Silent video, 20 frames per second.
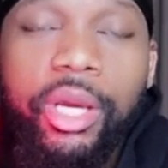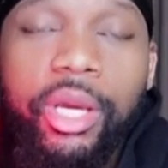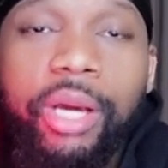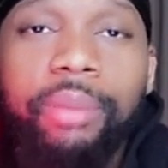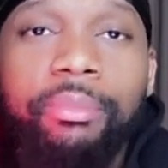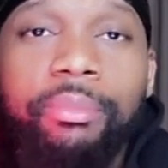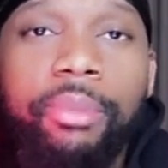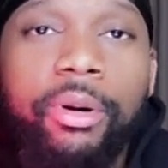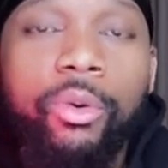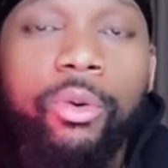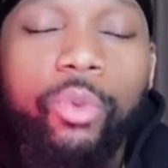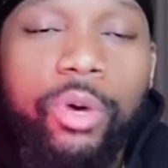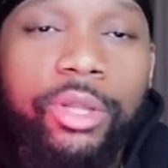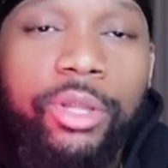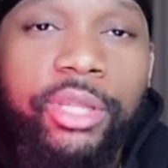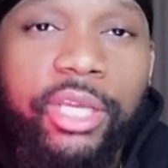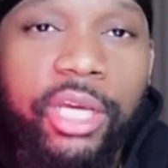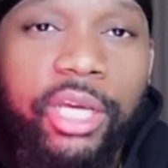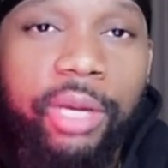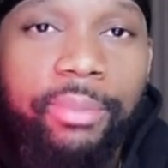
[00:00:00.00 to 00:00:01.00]
But one
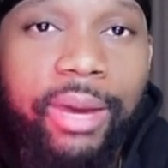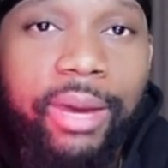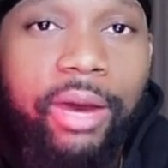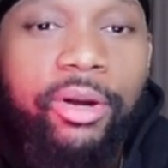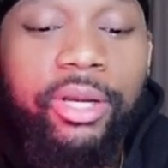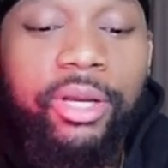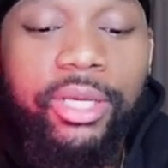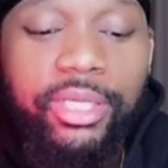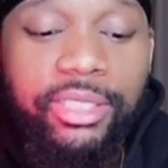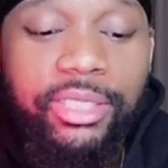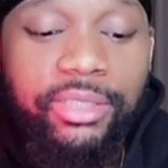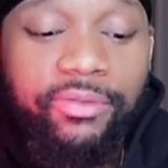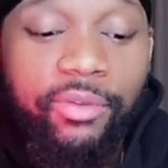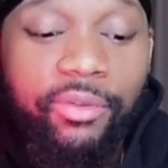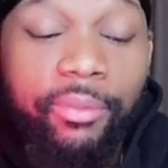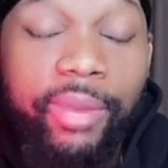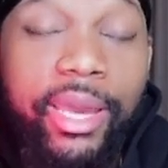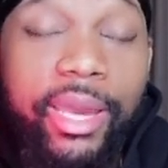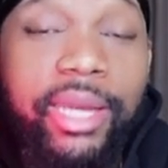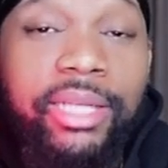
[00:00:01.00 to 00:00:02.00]
thing about it is, if a
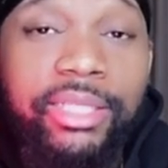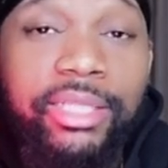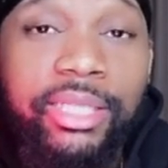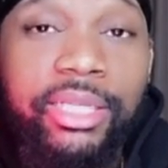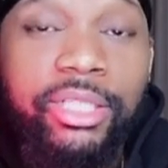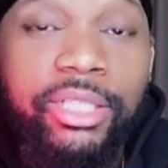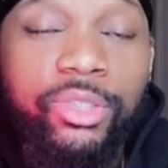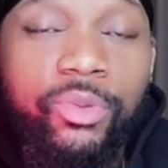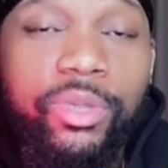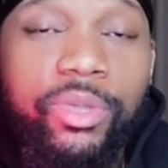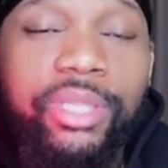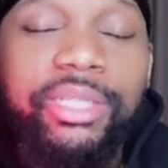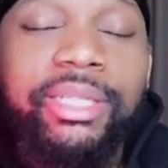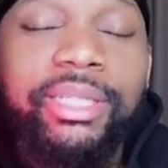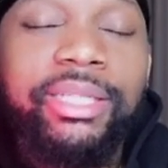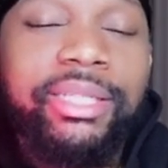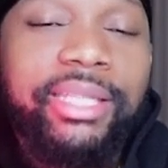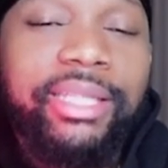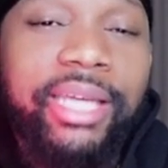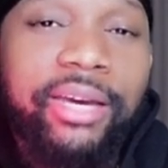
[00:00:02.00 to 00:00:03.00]
man is in his 20s, he
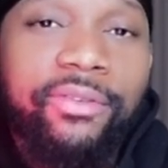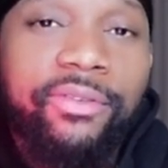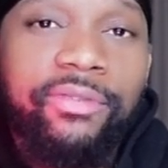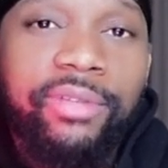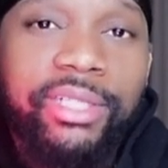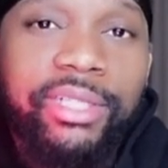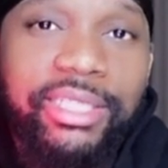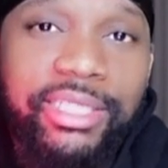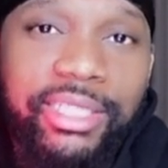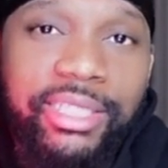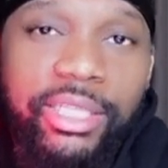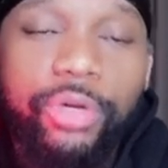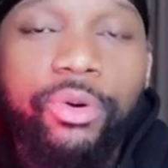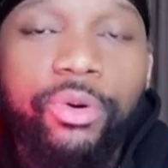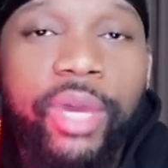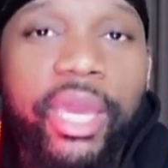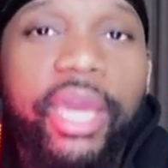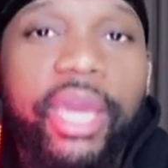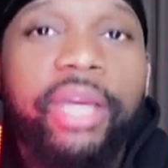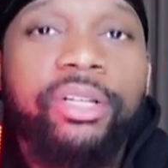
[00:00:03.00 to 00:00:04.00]
definitely still
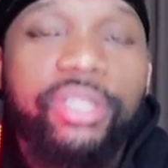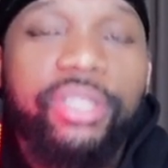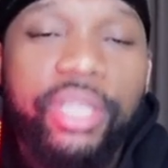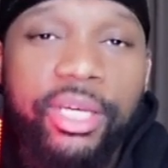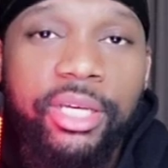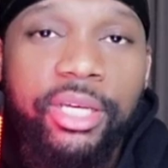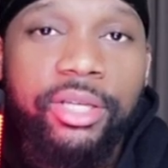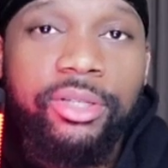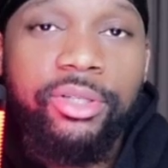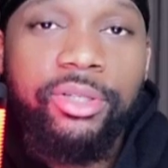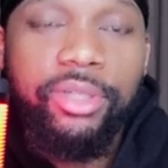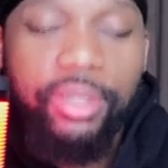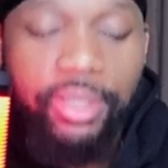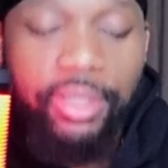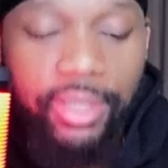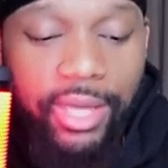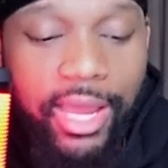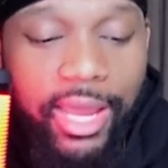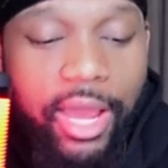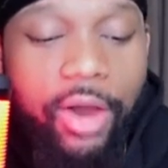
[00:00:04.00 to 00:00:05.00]
can change.
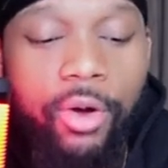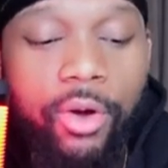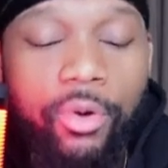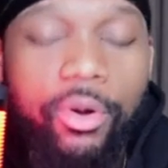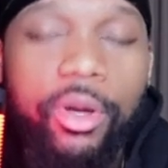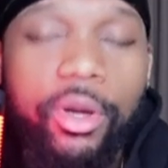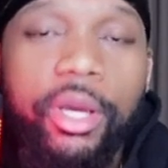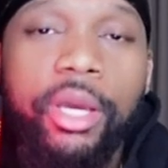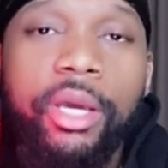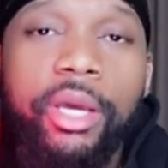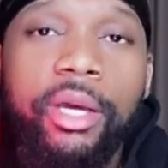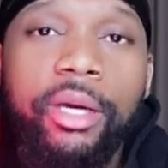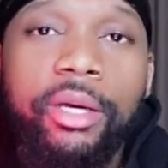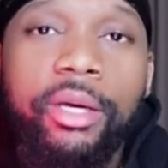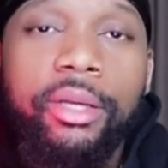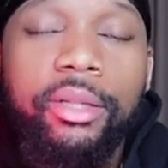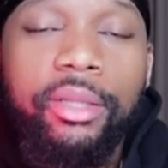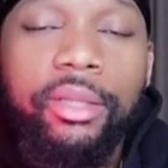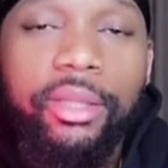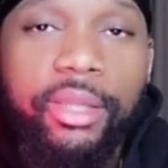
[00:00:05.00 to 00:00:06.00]
Now,
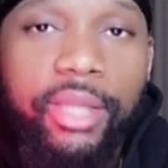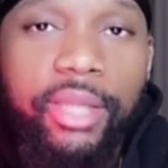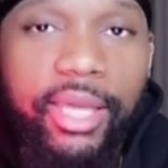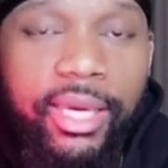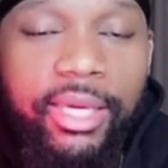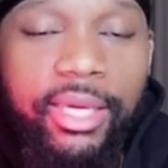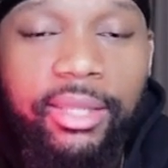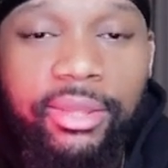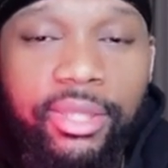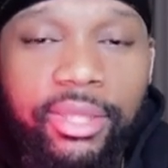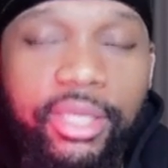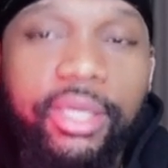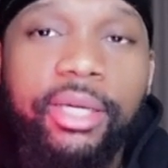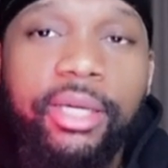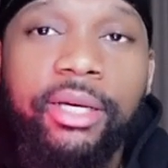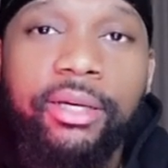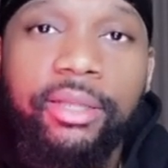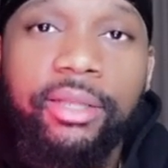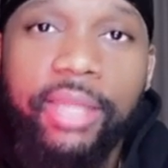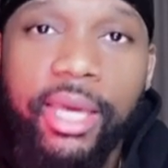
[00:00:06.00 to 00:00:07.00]
they
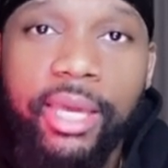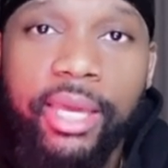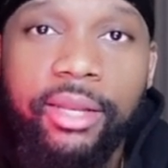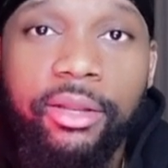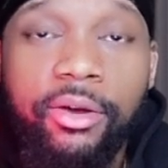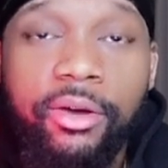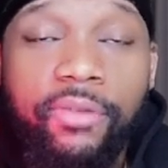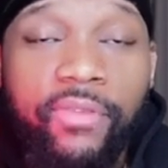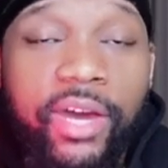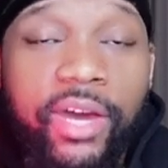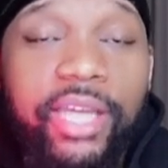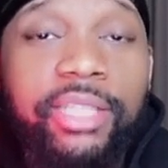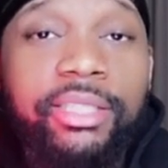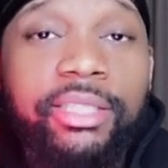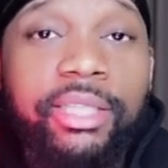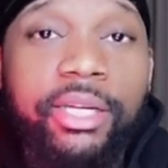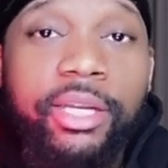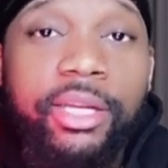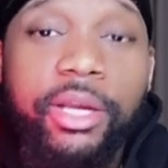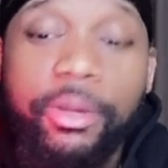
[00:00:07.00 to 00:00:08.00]
think that the advice
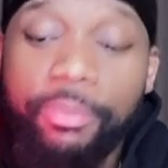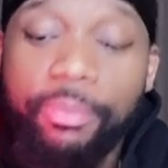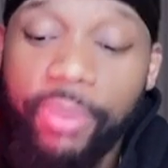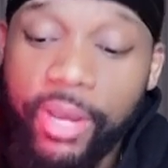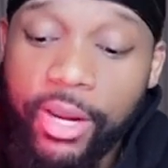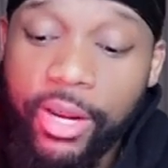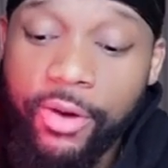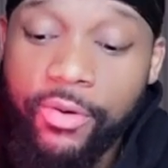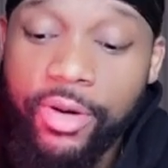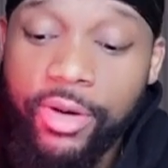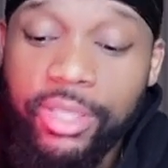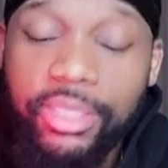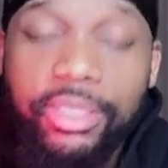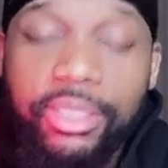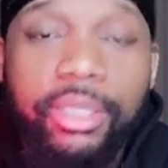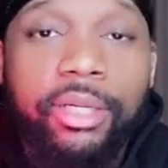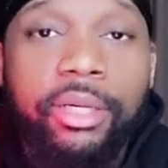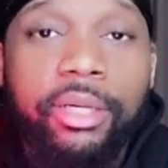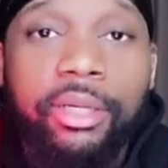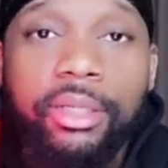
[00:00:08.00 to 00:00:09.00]
that their parents,
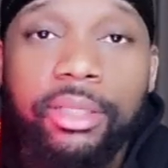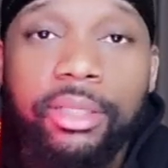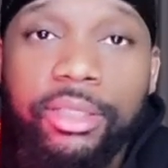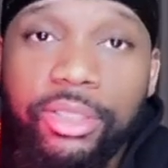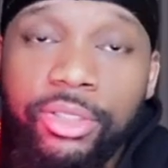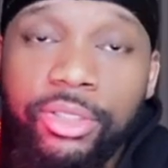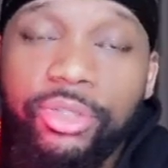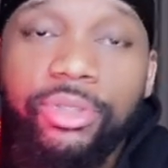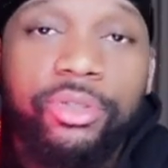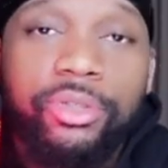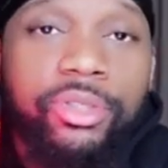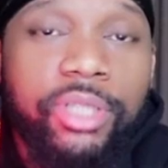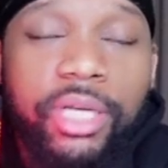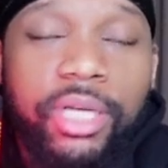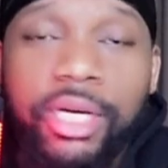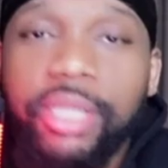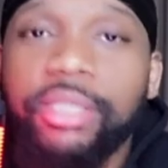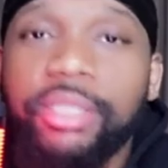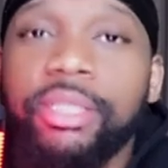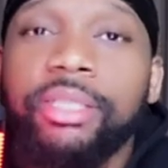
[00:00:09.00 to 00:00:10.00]
sisters,
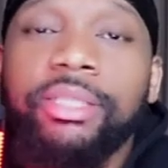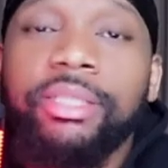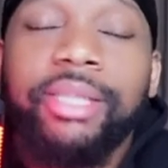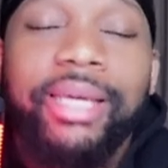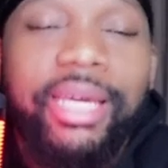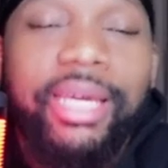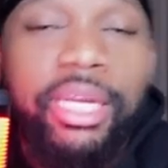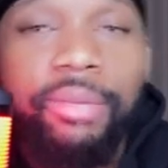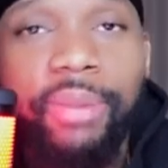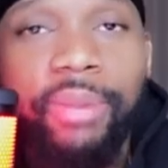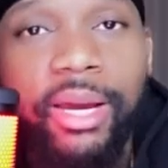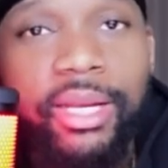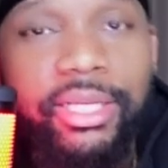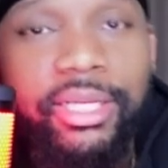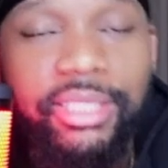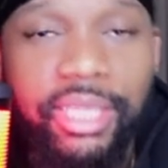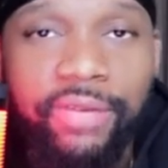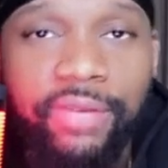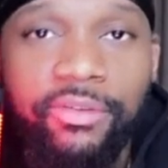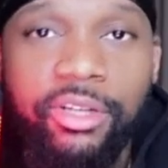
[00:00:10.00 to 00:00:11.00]
cousins, anybody is
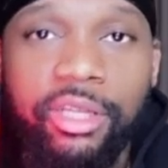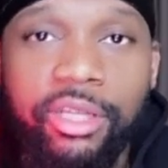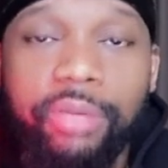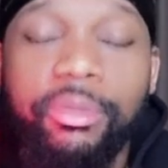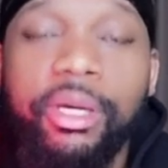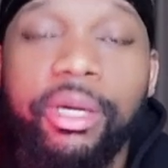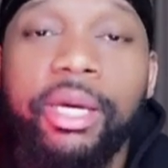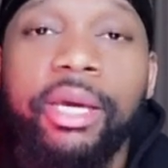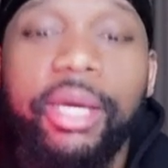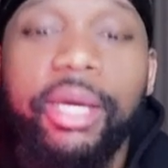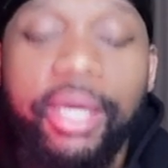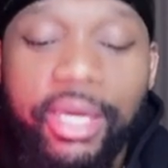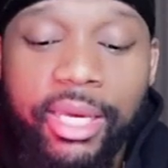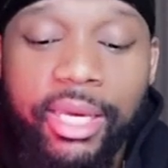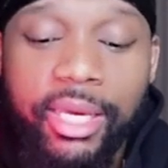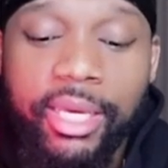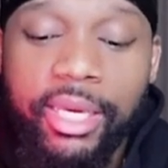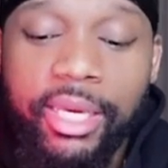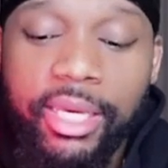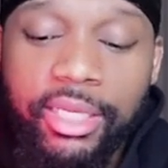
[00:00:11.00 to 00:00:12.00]
giving them
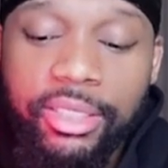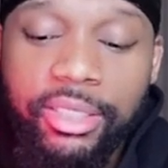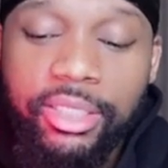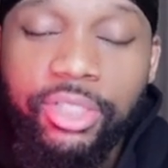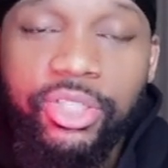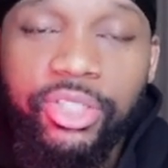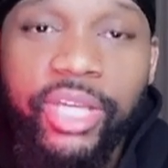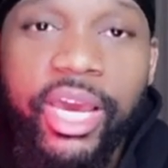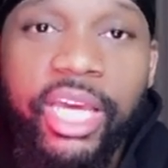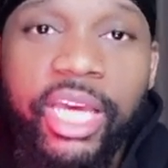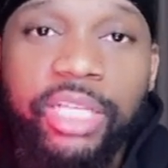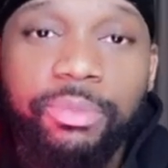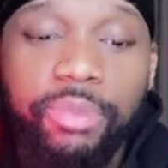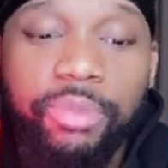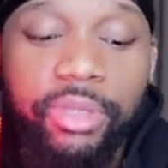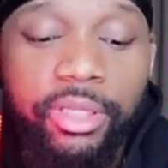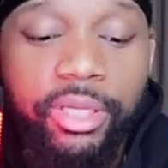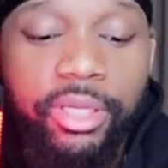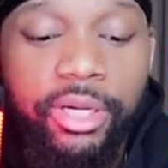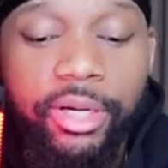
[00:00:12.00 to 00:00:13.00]
is the jazz, but
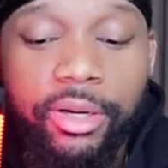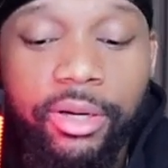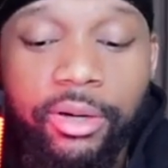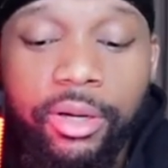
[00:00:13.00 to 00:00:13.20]
they're